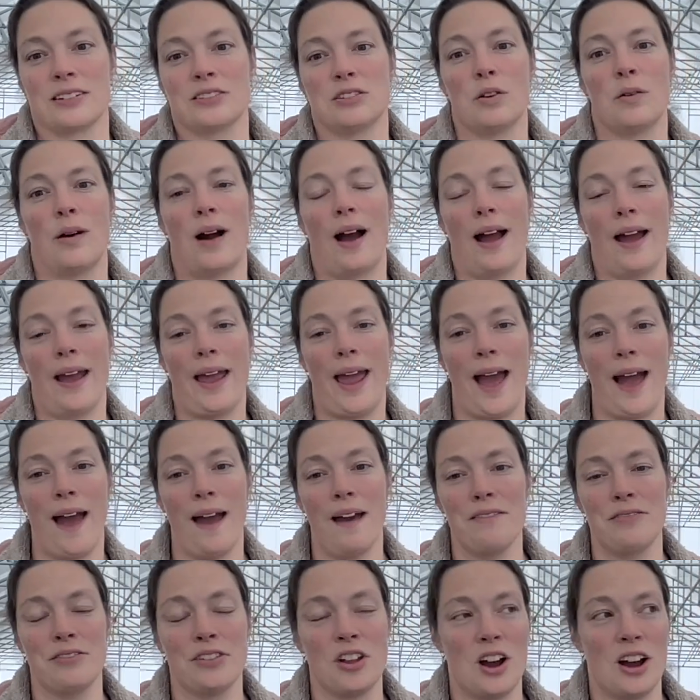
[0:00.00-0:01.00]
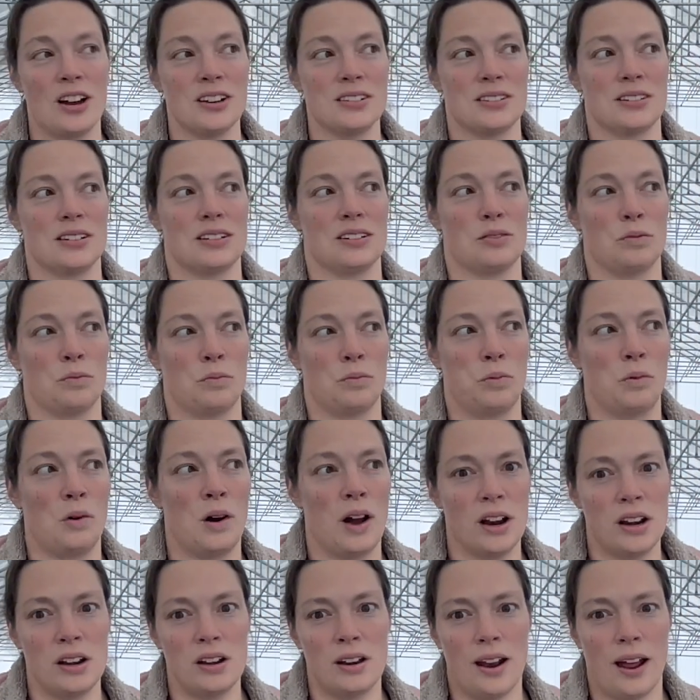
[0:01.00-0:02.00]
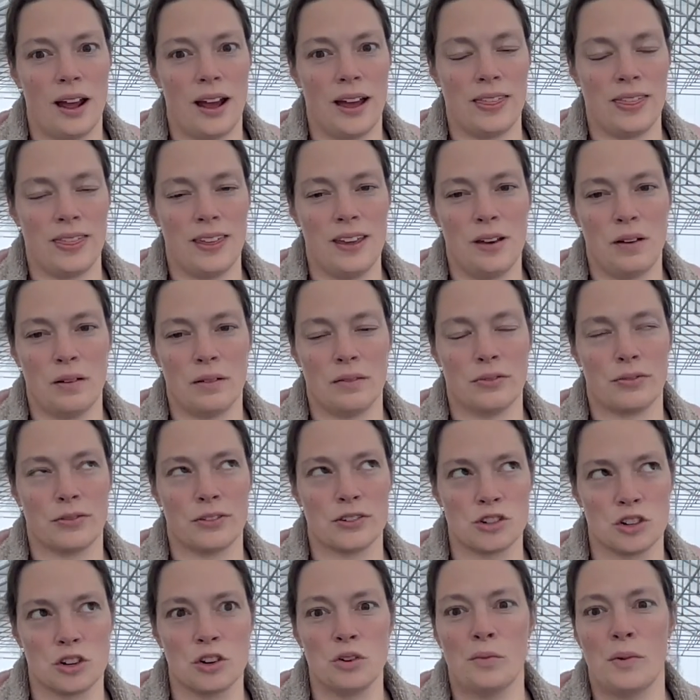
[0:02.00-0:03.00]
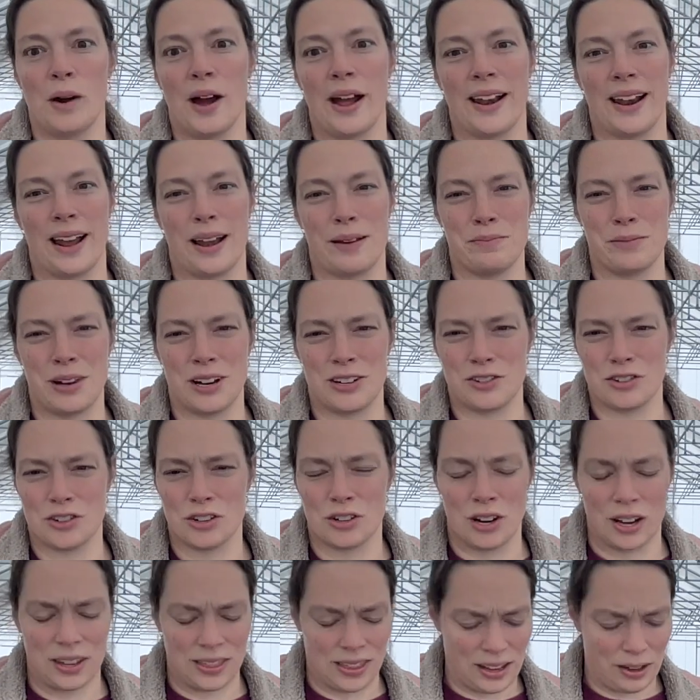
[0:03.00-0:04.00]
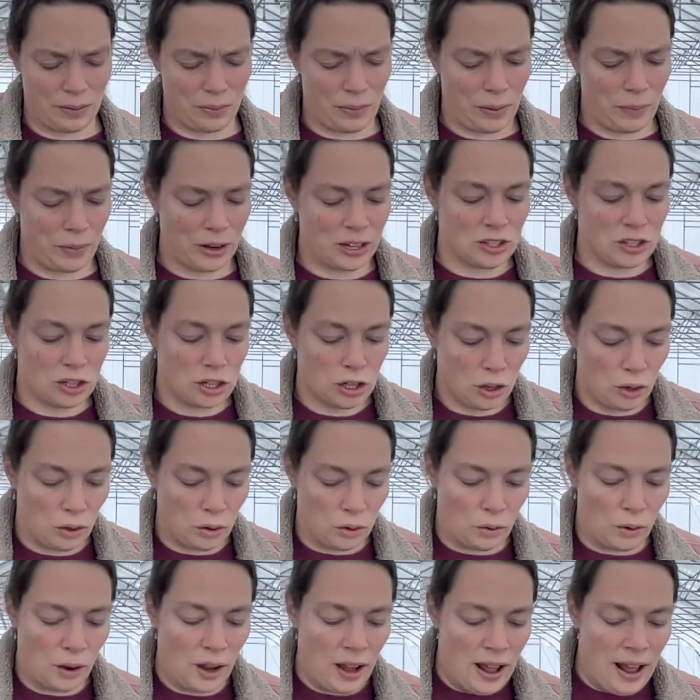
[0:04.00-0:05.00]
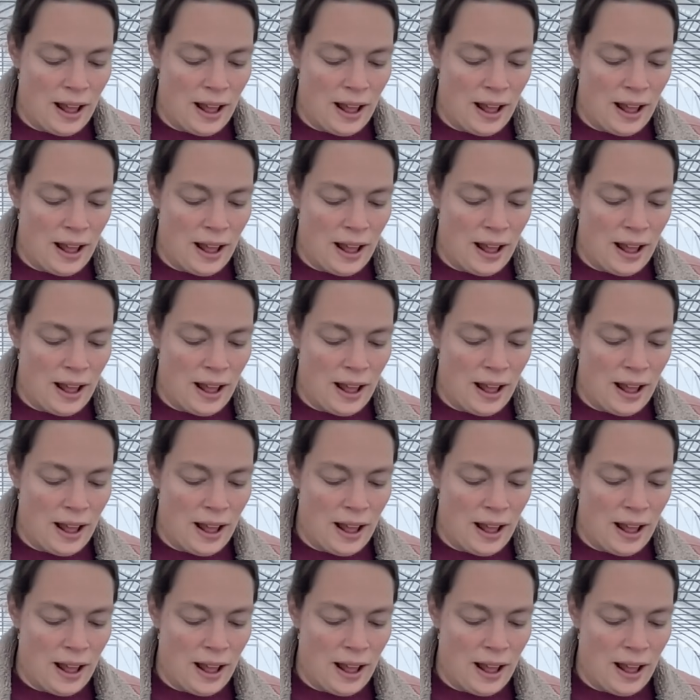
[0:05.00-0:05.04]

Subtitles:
So I have lost 1, I think for sure 1, I'm not sure, I think maybe 2